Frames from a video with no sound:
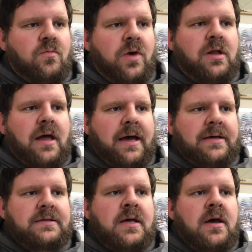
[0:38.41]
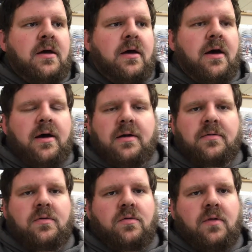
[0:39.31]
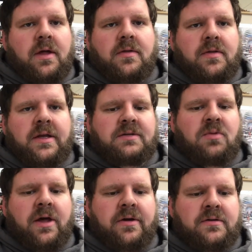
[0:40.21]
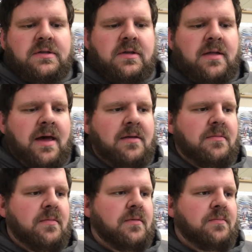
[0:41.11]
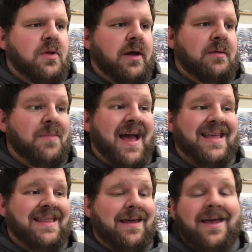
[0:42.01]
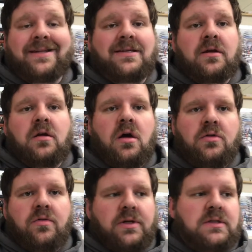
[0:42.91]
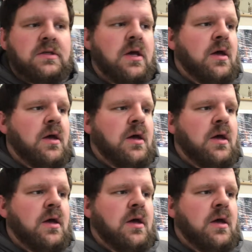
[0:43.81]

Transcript: realize, uh, like these players that played back in the 1800s.